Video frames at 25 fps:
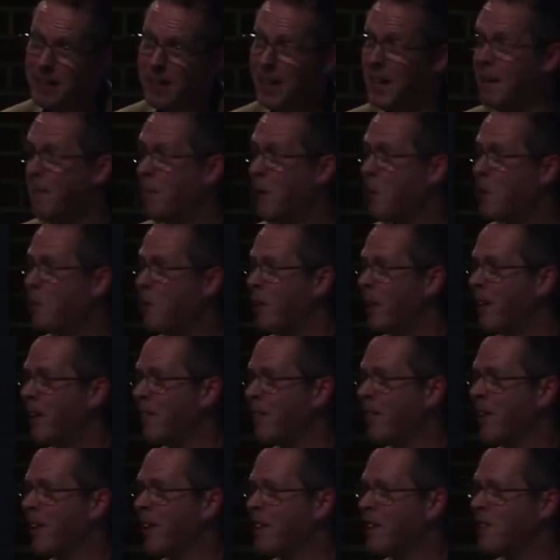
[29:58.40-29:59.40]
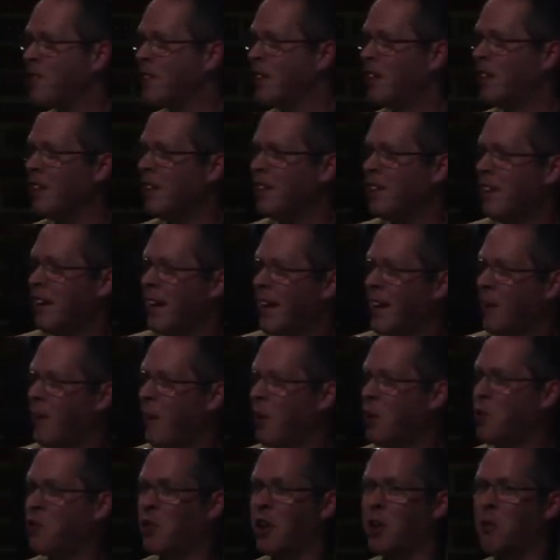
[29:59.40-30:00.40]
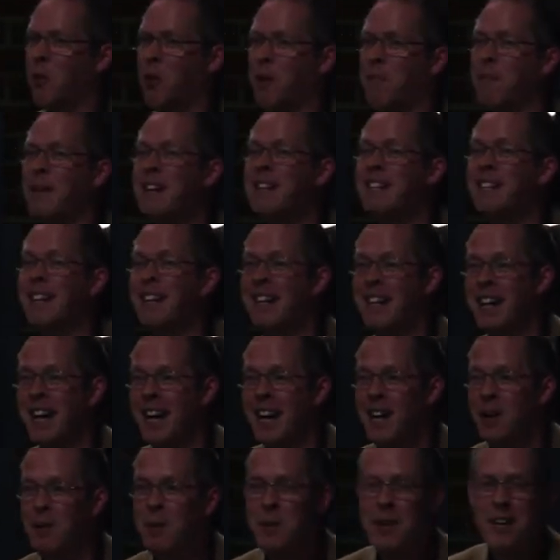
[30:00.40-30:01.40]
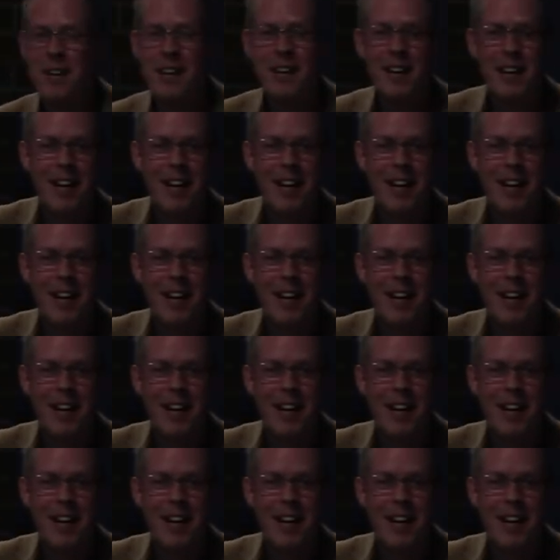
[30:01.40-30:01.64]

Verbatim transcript: Any motorbike riders here? Anyone who's going to admit it now?